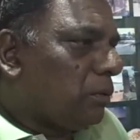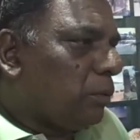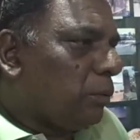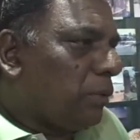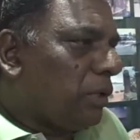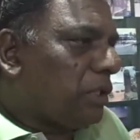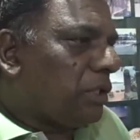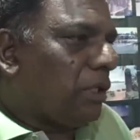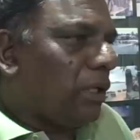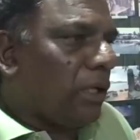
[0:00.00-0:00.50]

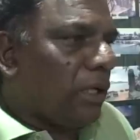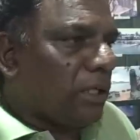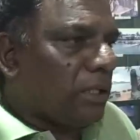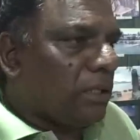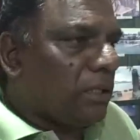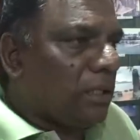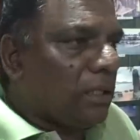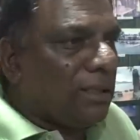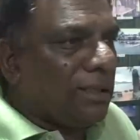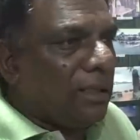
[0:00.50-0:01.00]
Which
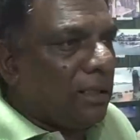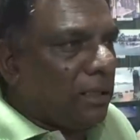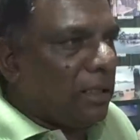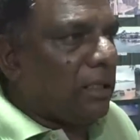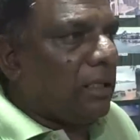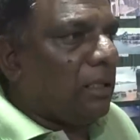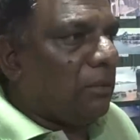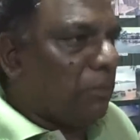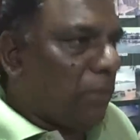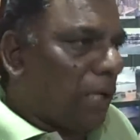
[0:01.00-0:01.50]
direction are they
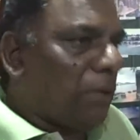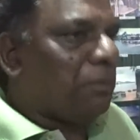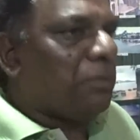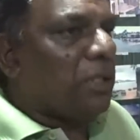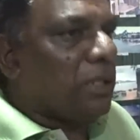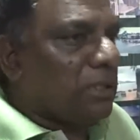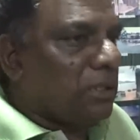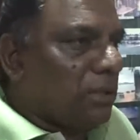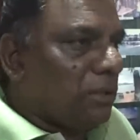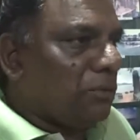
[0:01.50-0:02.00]
taking? My
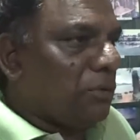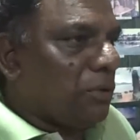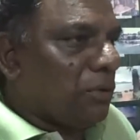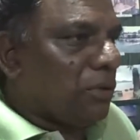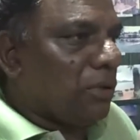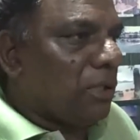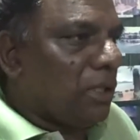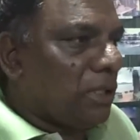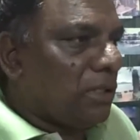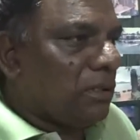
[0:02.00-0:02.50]
personal view
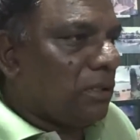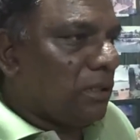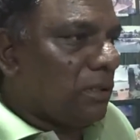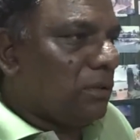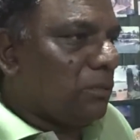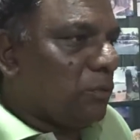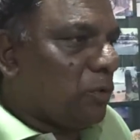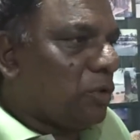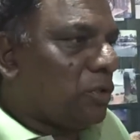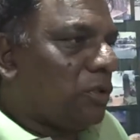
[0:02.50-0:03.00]
on this is
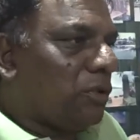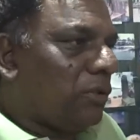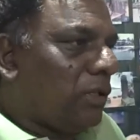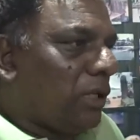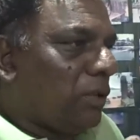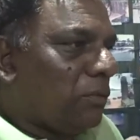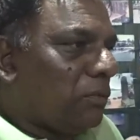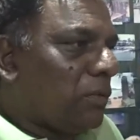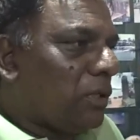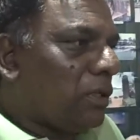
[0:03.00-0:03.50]
most of
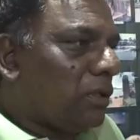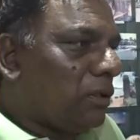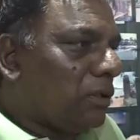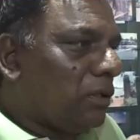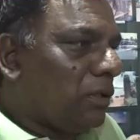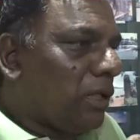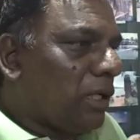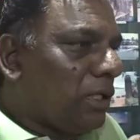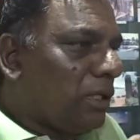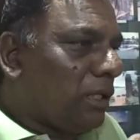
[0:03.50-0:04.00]
them,
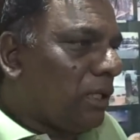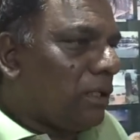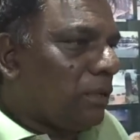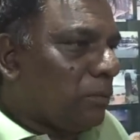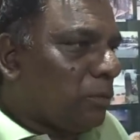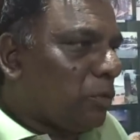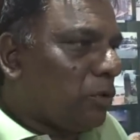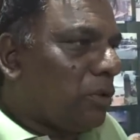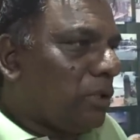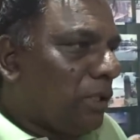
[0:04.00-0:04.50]
rather than a
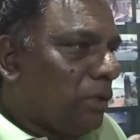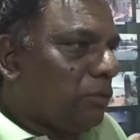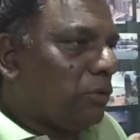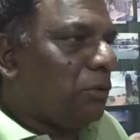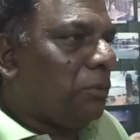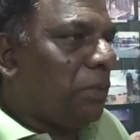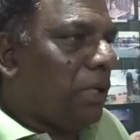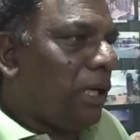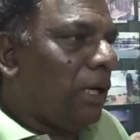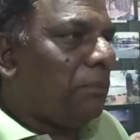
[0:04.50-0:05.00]
book, they
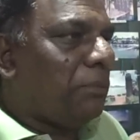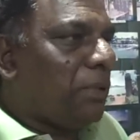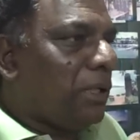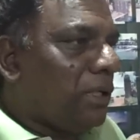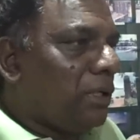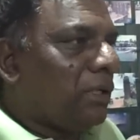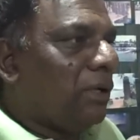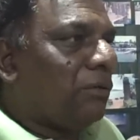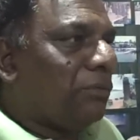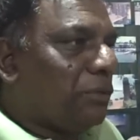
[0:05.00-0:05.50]
would be happy
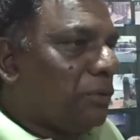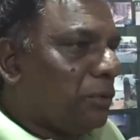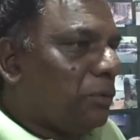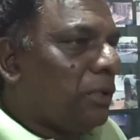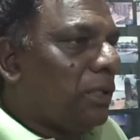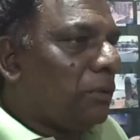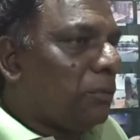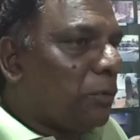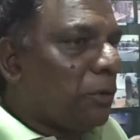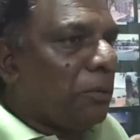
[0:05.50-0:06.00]
enough to be
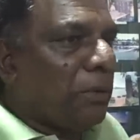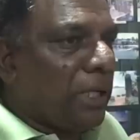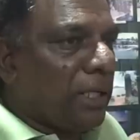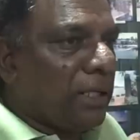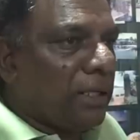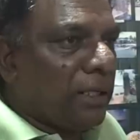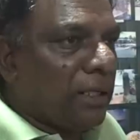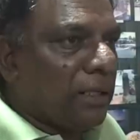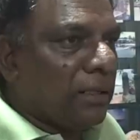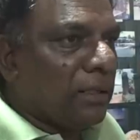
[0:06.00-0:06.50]
the mobile
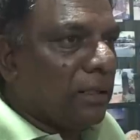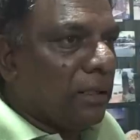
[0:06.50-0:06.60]
in hand.